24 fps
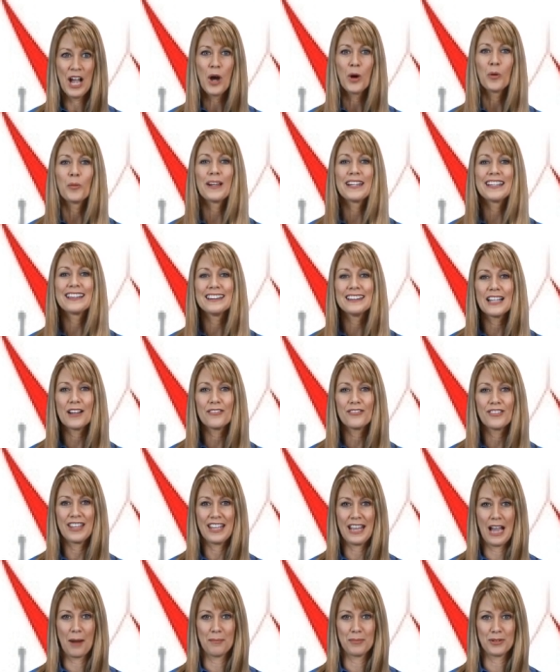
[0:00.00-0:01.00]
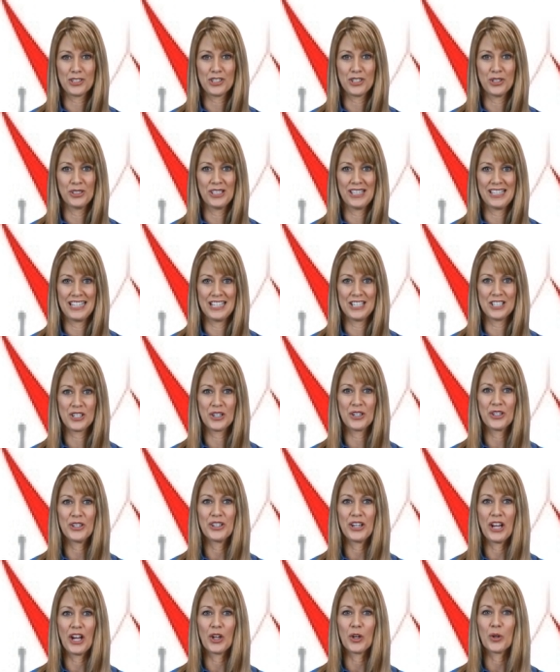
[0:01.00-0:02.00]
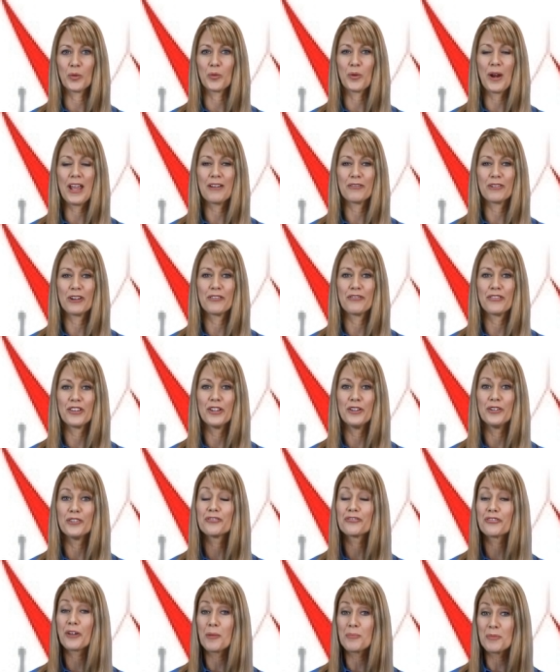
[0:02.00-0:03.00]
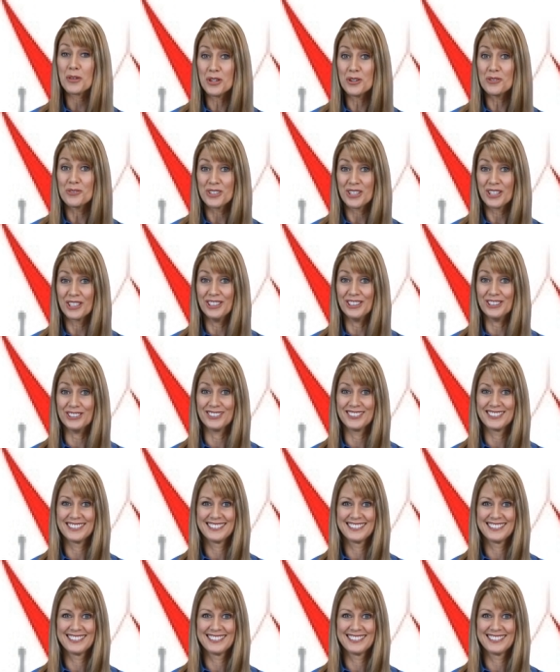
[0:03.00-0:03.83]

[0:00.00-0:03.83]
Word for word: We'd love the opportunity to earn a great review from you too.